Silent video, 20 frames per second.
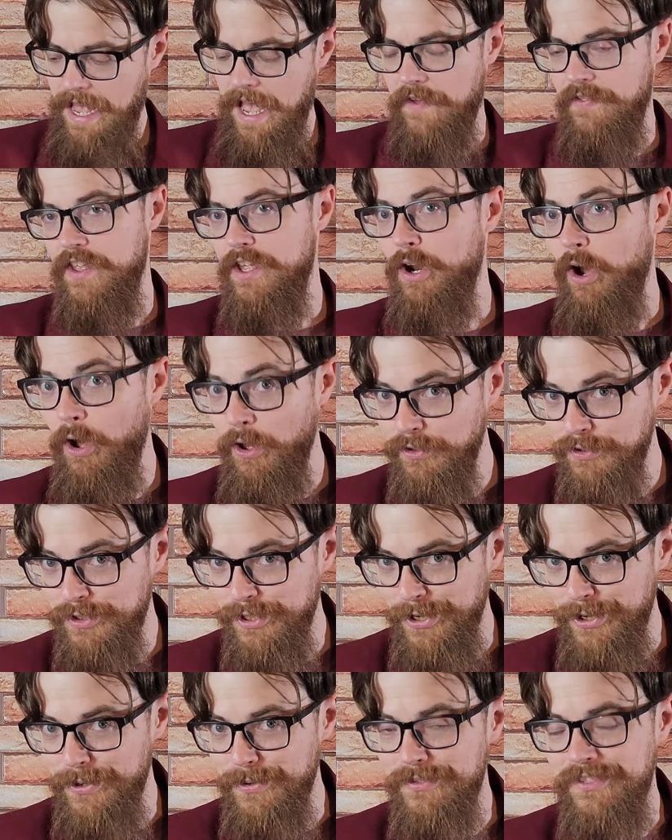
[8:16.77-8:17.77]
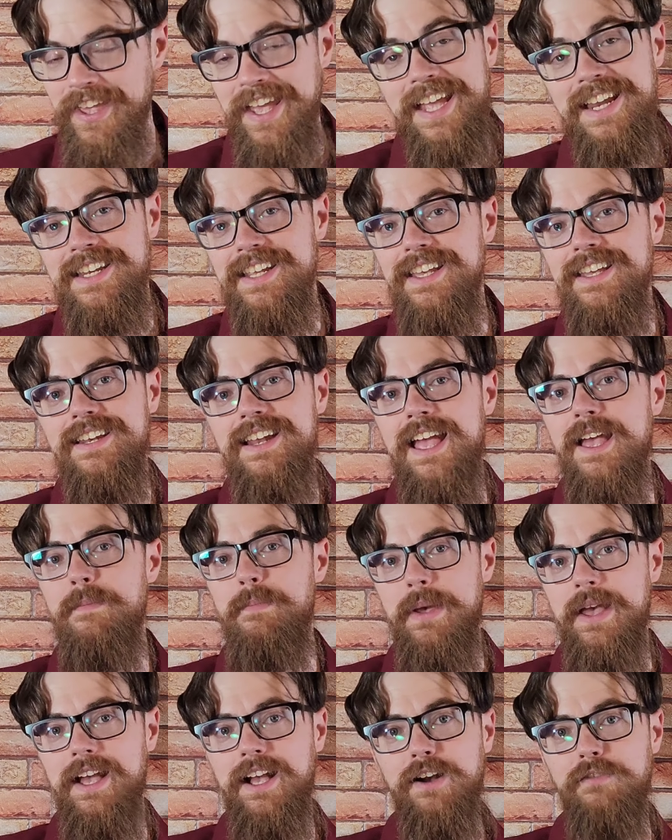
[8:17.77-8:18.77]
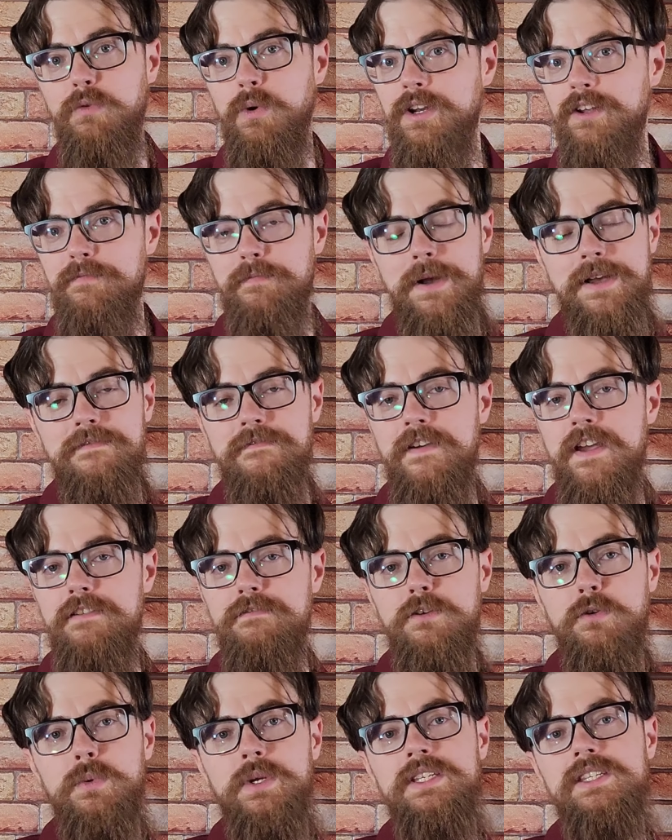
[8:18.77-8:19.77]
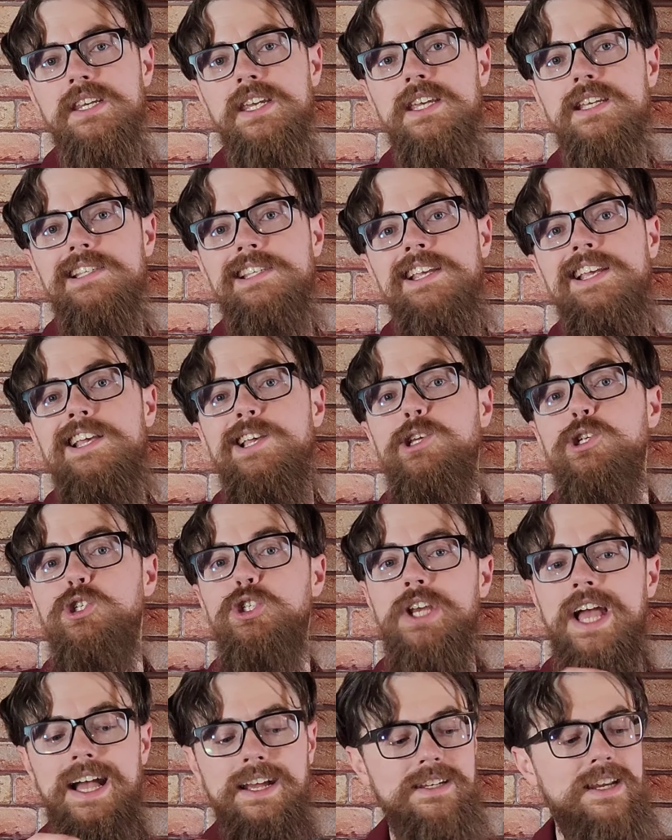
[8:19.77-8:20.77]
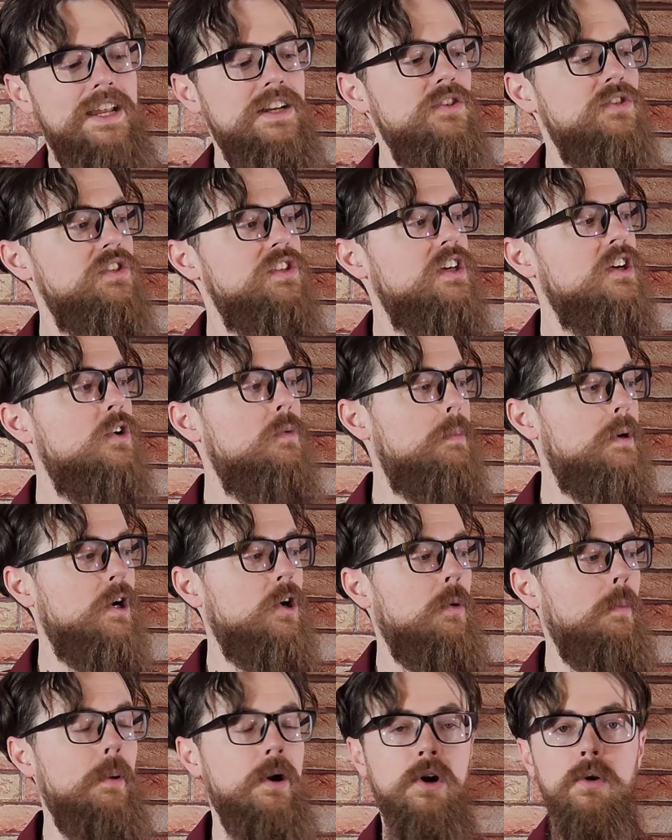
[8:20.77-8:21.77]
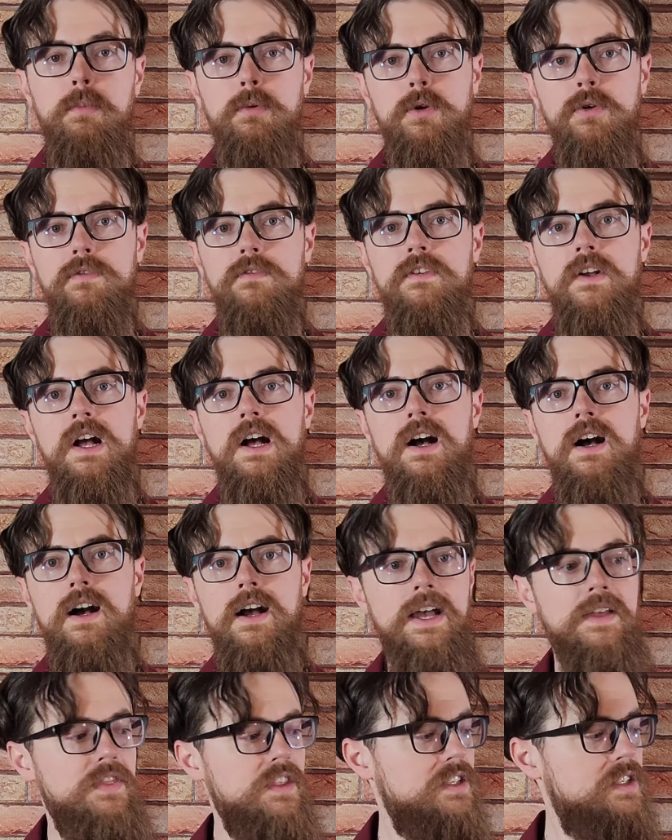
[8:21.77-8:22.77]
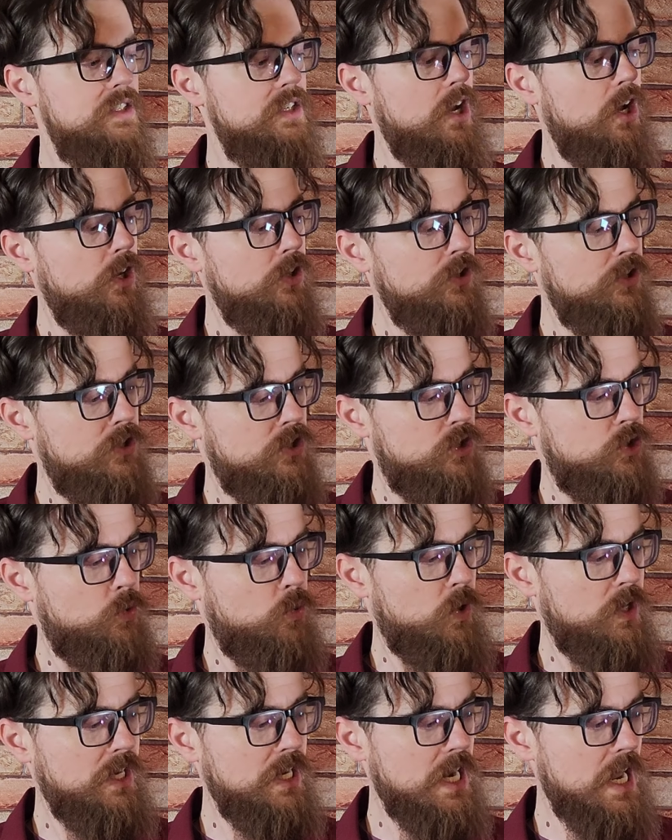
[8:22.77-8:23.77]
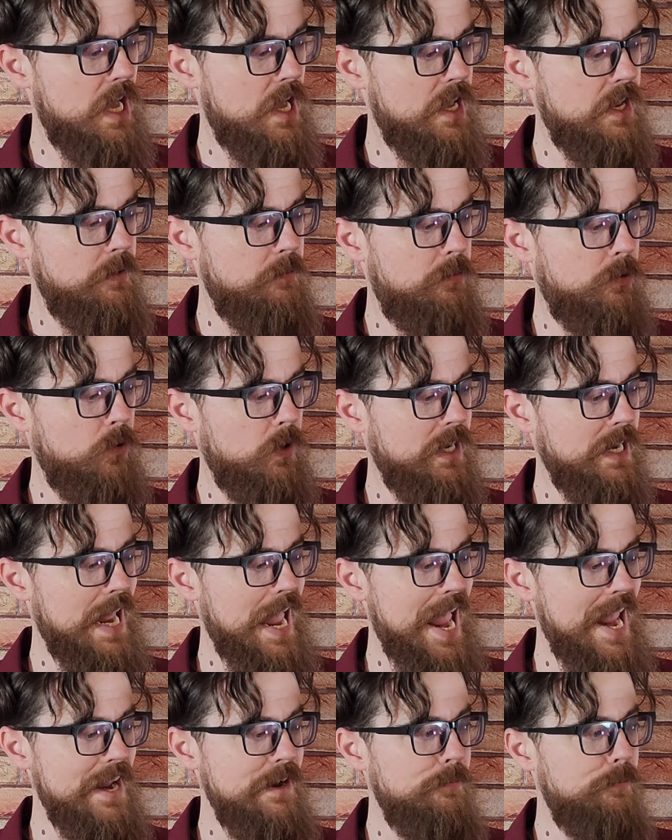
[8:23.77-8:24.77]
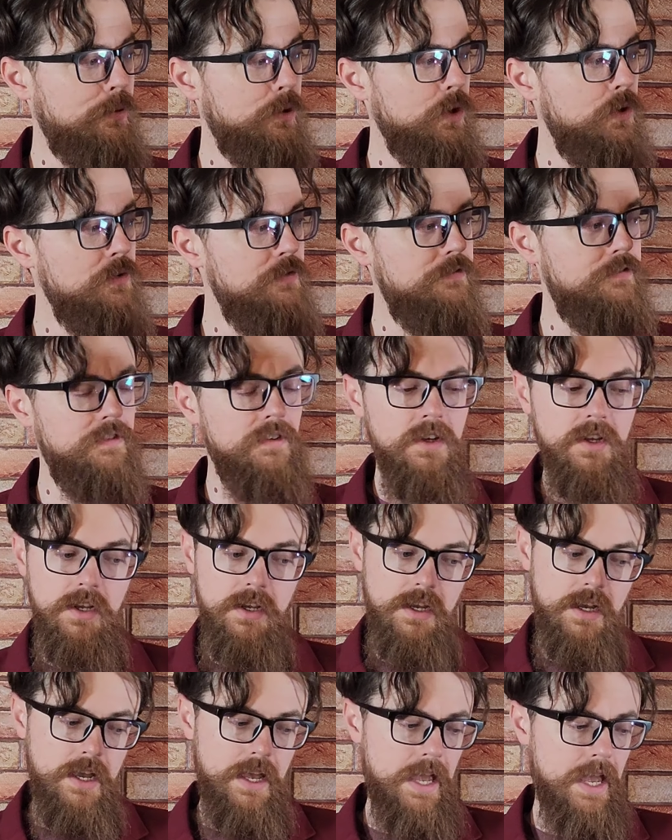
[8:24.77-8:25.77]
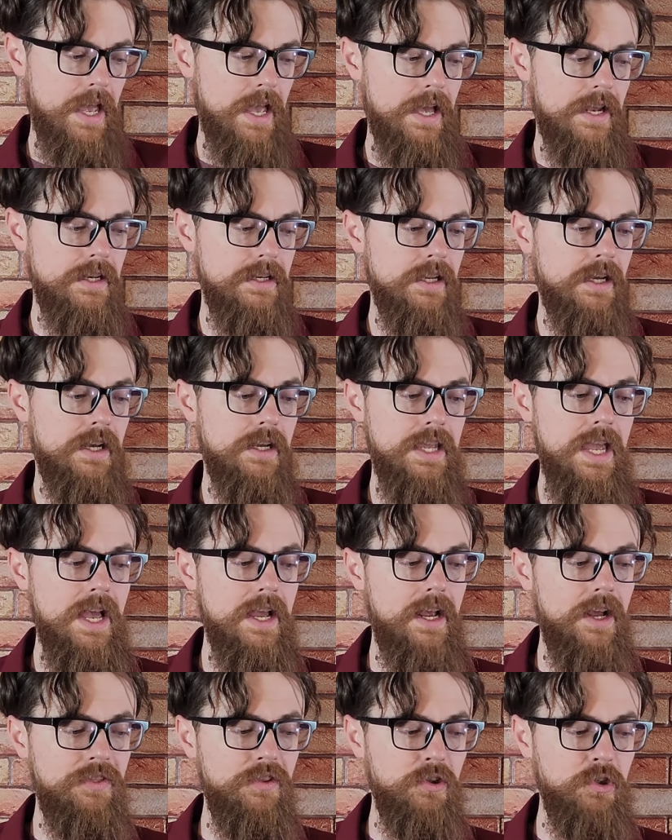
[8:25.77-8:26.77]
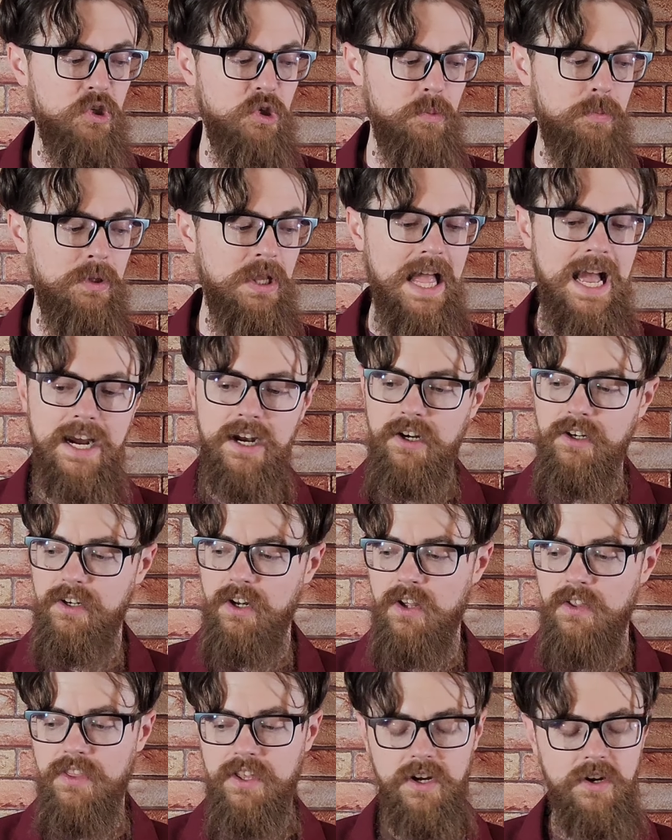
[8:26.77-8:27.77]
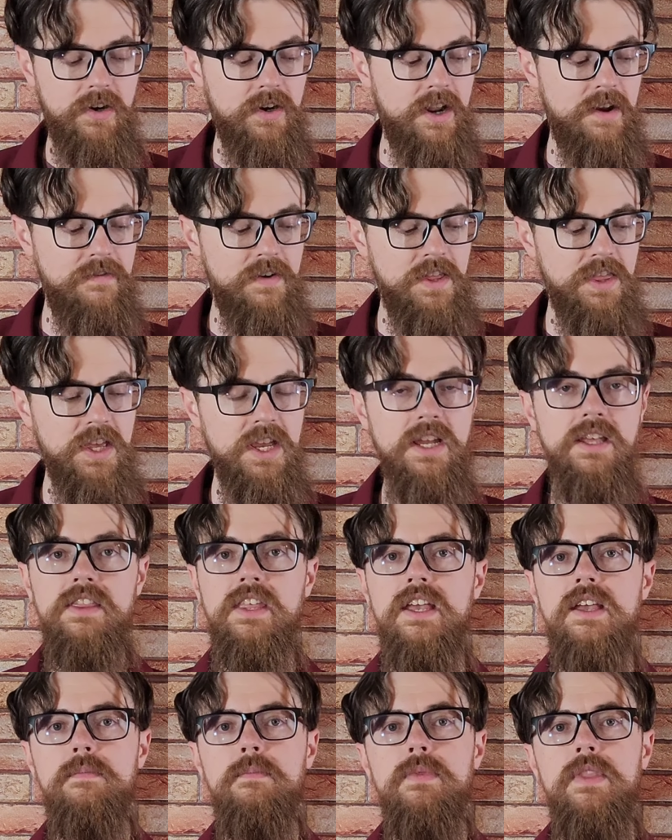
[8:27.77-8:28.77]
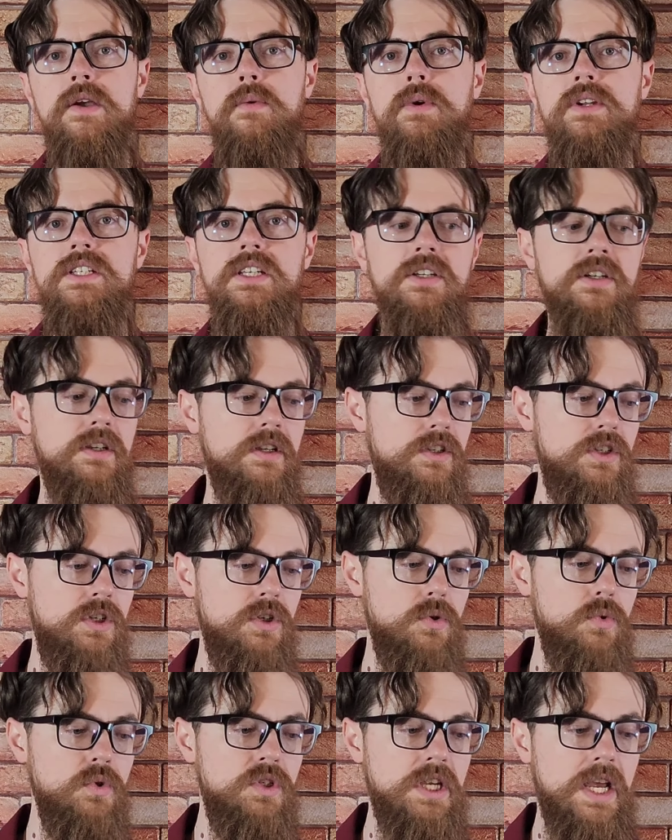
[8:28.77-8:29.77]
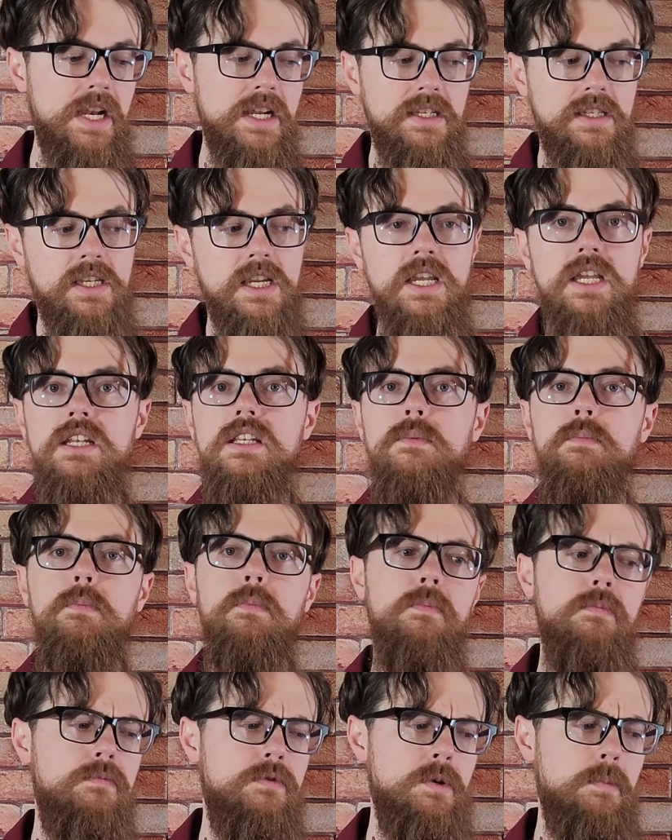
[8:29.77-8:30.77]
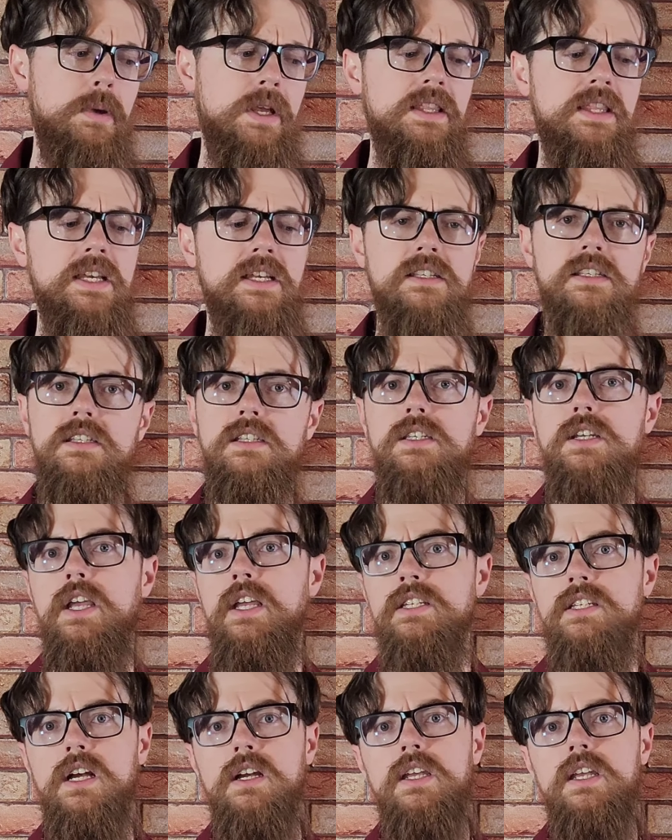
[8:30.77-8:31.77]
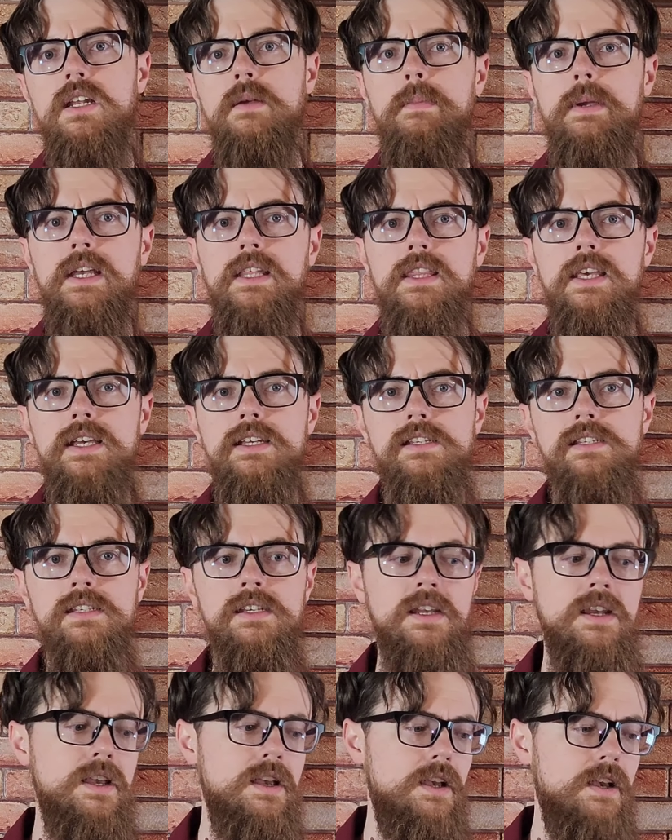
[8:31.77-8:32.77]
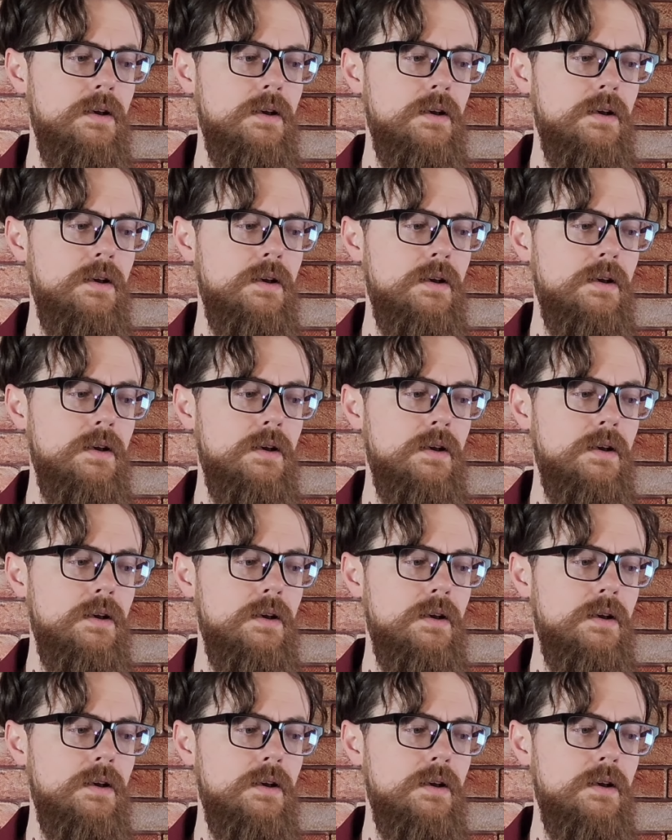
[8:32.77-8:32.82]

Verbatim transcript: And then also they did a pick of one of my favorite whiskeys. It's Jack Daniel's Single Barrel Proof. And this is 129.8 proof. And yeah, I got the little placard on there and everything. They went to Tennessee to pick this, to Kentucky to pick this.